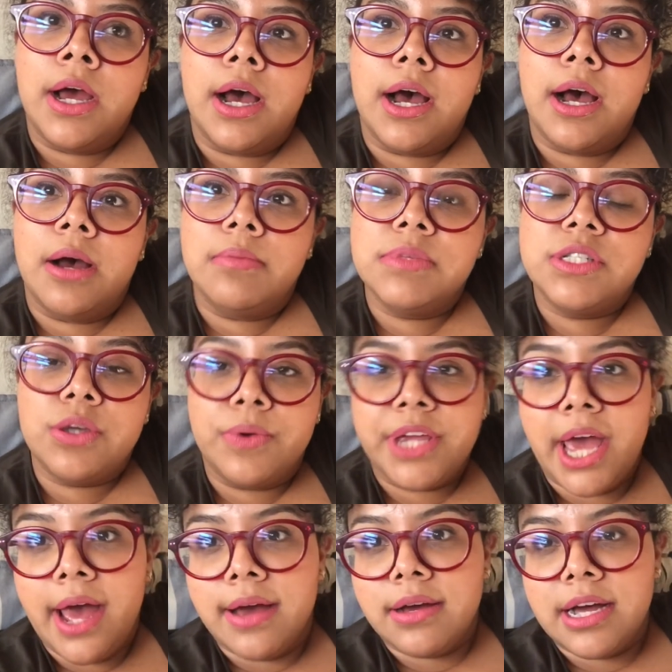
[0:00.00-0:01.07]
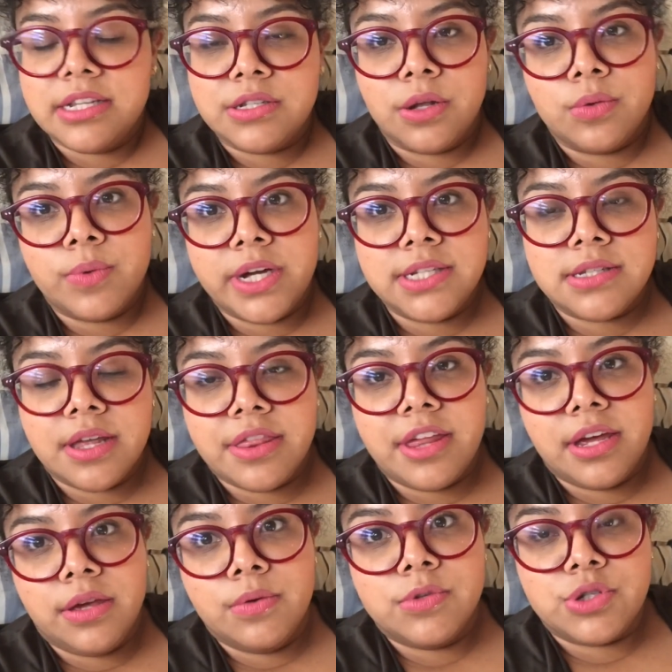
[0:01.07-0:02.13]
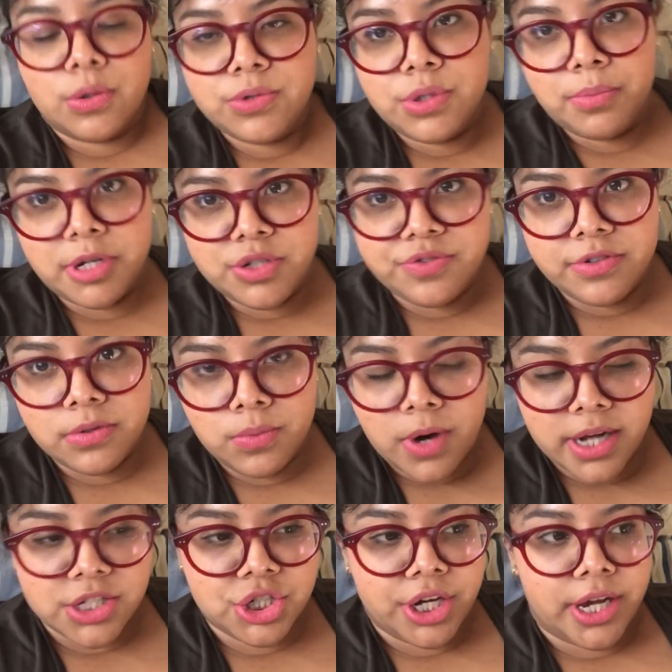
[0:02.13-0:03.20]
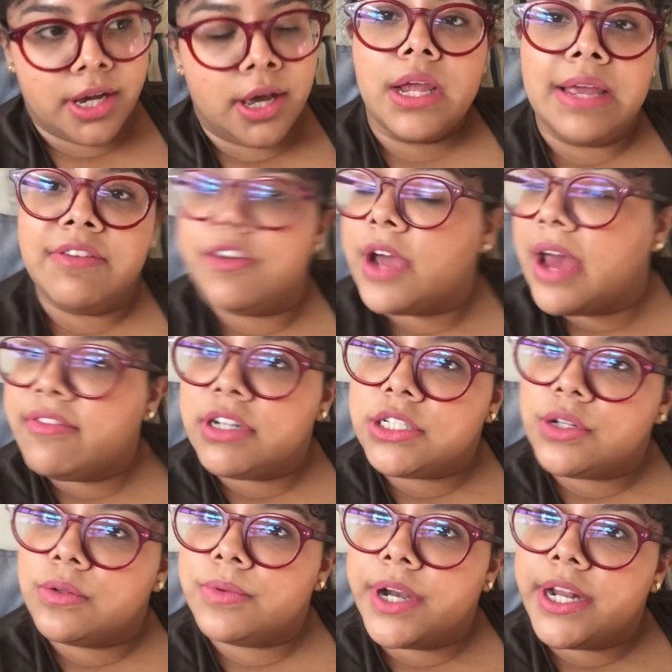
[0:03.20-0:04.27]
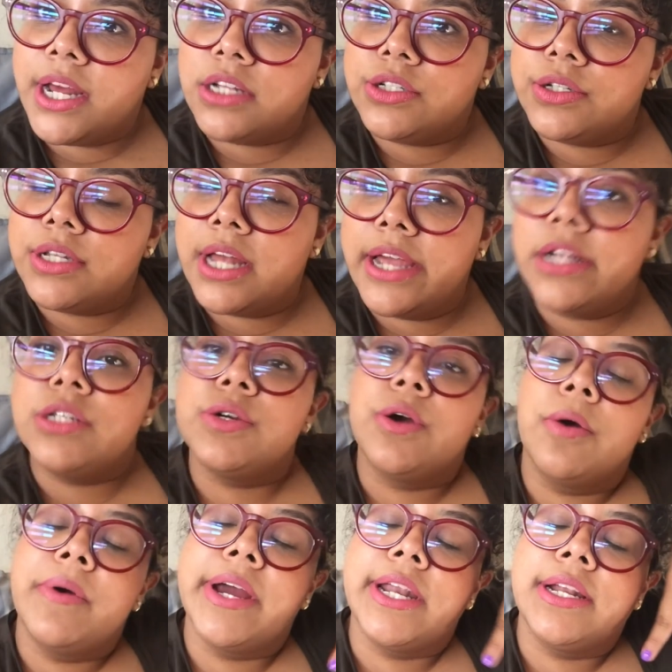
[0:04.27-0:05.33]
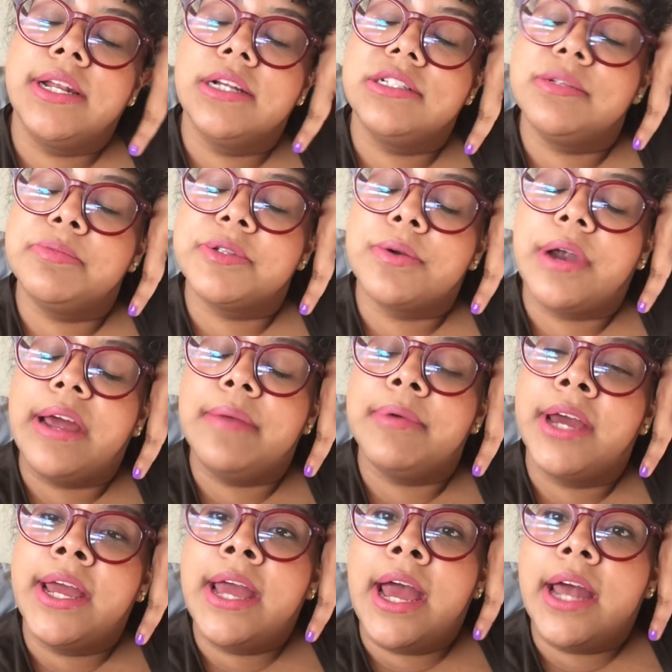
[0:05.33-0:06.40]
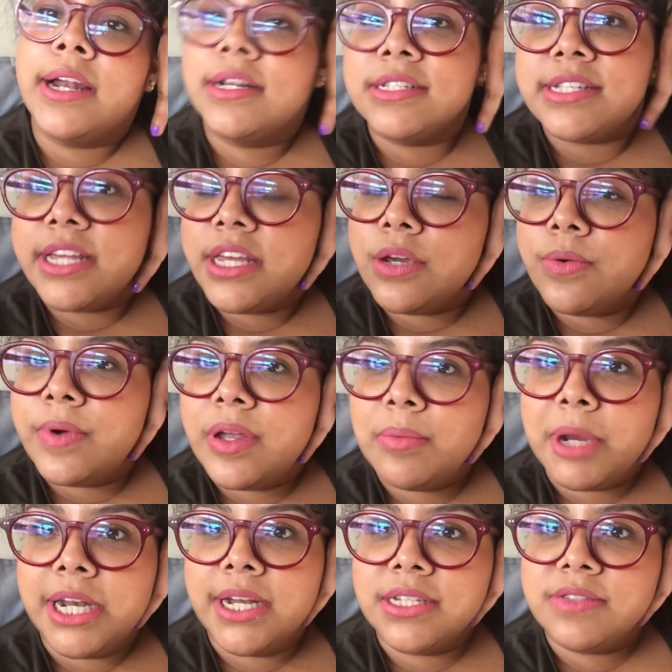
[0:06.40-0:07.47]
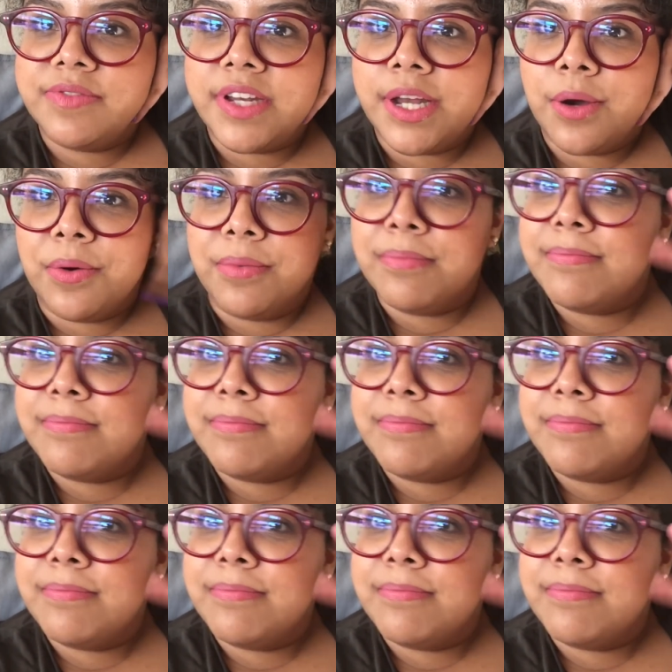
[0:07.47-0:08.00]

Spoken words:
So yeah, as always, thank you so, so much for watching. If you haven't already and you'd like to, go ahead and hit subscribe, and I'll see you in my next video.